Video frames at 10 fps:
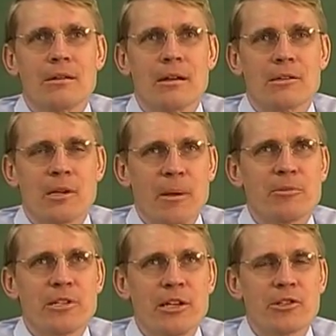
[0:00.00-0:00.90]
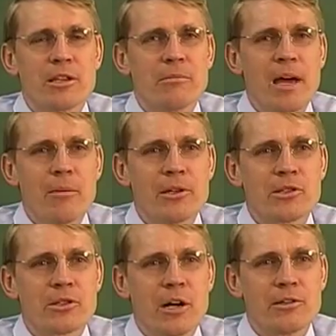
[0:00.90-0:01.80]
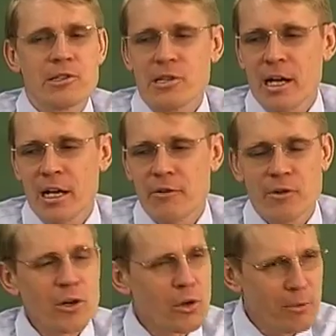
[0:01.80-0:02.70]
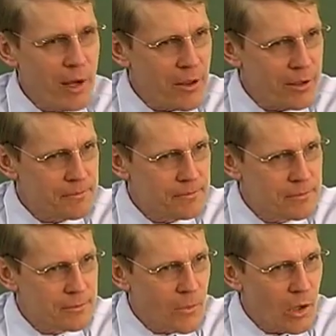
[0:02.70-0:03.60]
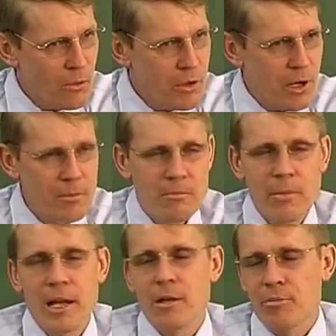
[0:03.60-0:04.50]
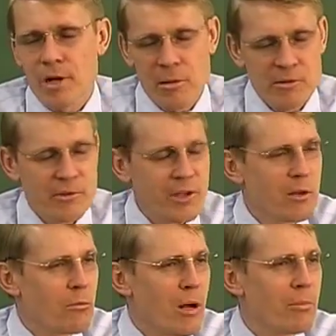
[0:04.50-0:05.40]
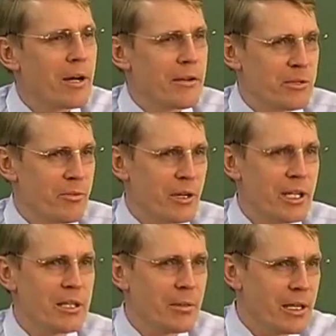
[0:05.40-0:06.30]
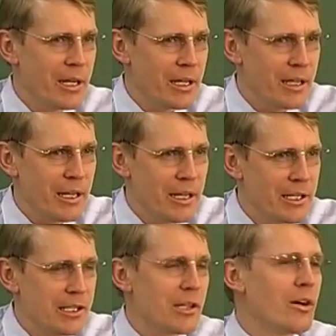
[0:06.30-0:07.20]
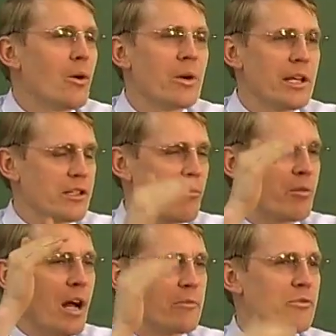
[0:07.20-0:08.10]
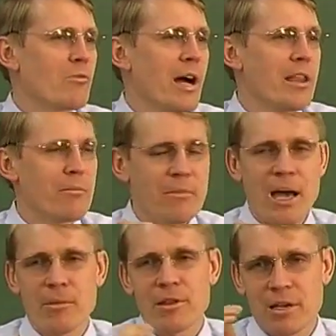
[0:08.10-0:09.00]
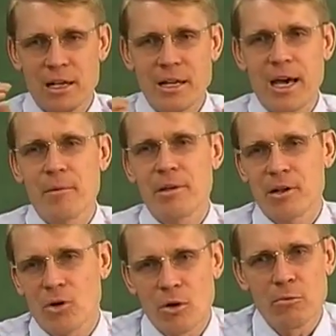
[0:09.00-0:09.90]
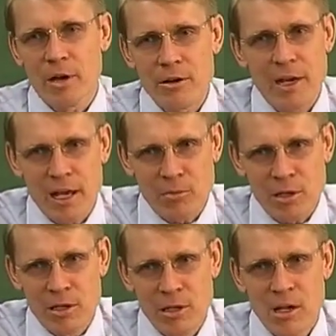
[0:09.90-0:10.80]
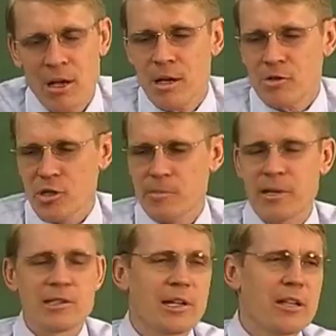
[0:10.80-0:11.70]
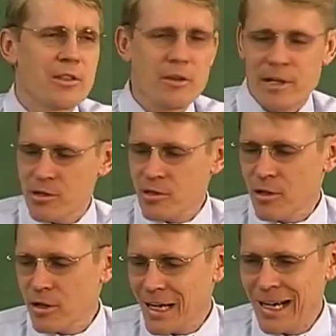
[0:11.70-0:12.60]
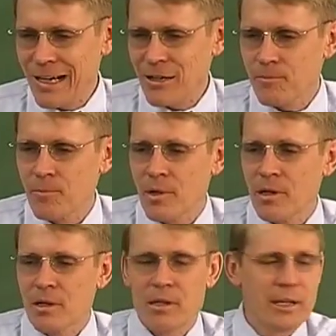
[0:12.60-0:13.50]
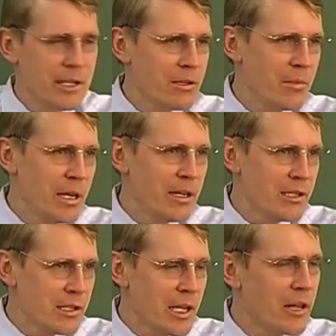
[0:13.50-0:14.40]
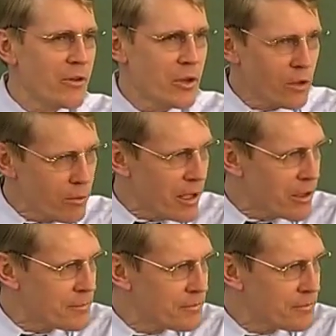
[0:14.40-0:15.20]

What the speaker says: Some people teach that the mammoths are designed for cold weather. Well, there are many problems. If you get Walt Brown's book in the beginning, he lists a whole list of problems why the mammoth cannot be a cold weather animal. Just because it had 30-inch long hair doesn't mean it's designed for cold weather.